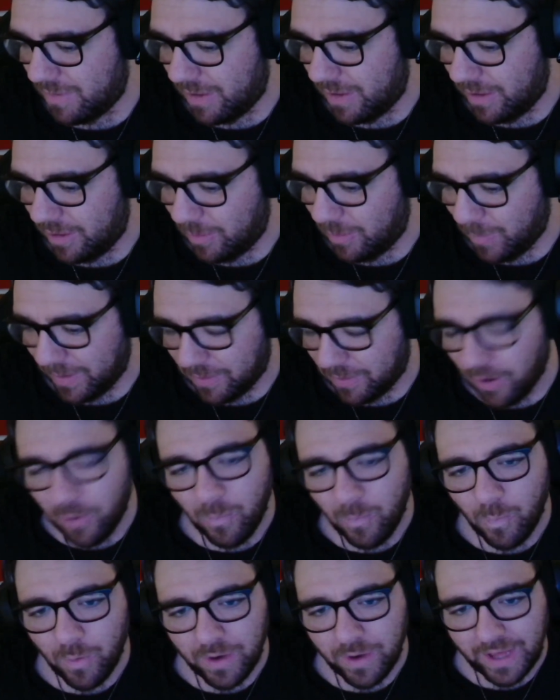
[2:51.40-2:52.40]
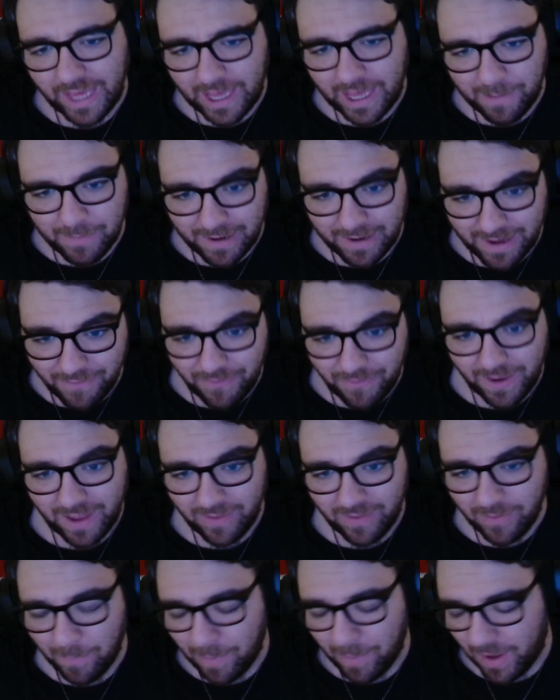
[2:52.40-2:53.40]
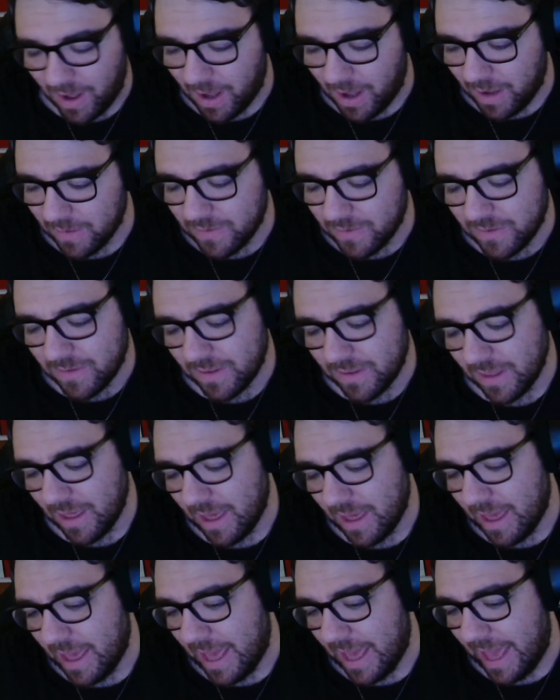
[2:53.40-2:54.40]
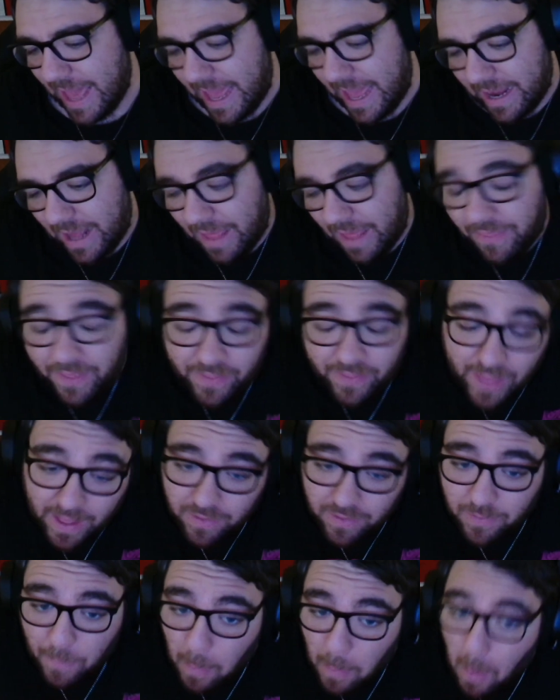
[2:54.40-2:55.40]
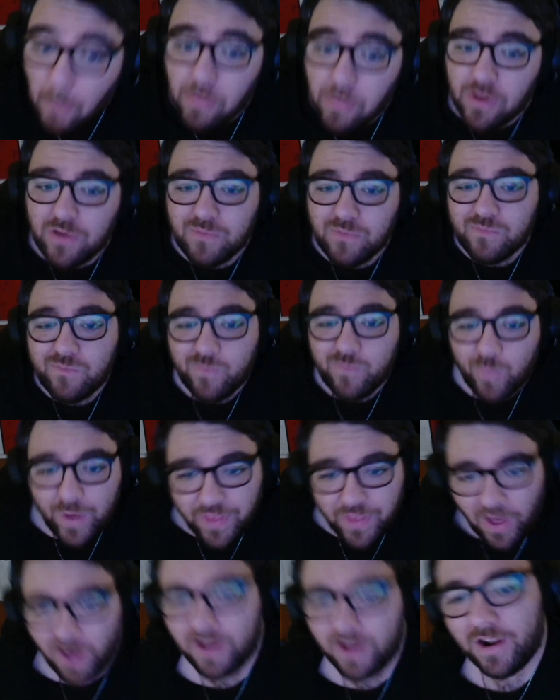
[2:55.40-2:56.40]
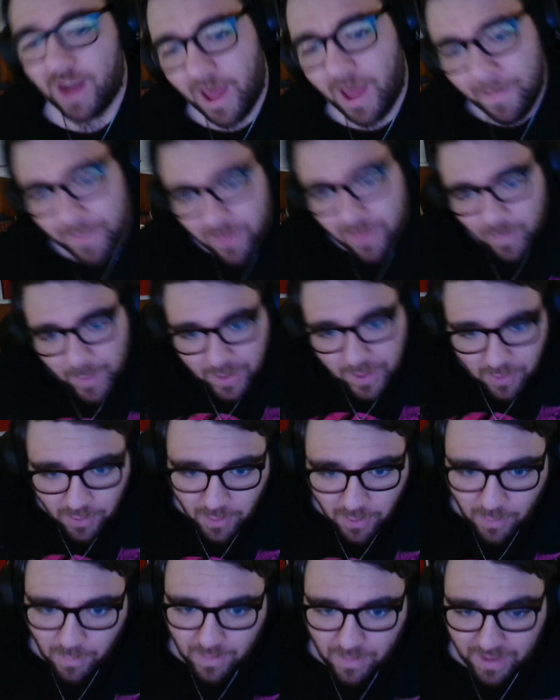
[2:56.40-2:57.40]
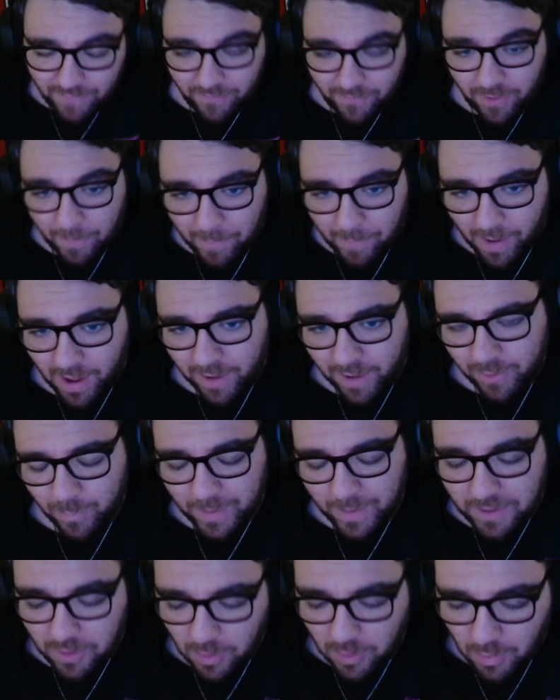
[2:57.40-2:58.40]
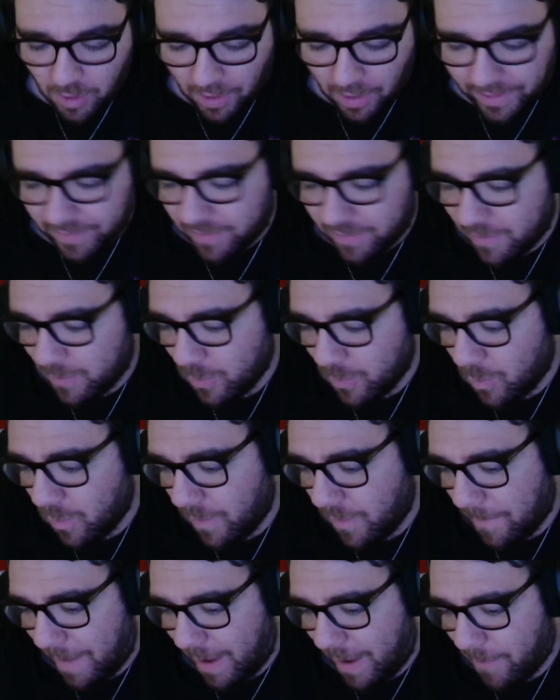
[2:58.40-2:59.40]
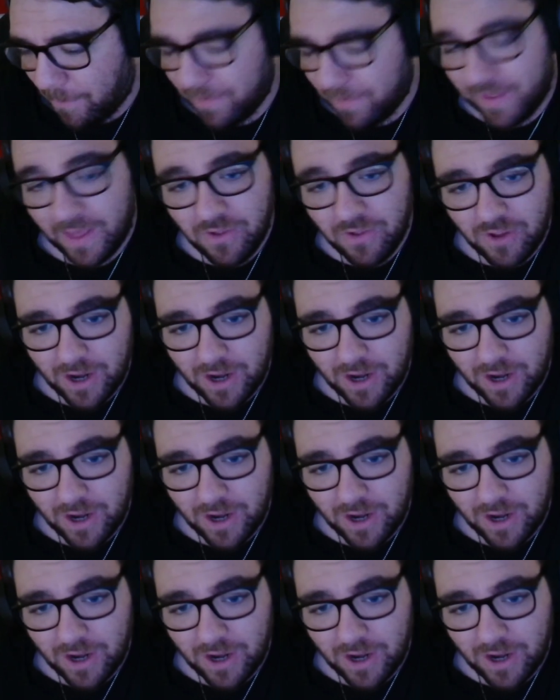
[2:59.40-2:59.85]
we don't want to keep living in the past. And I think that's a problem with our club is we do live in the past. We do like to talk about potentially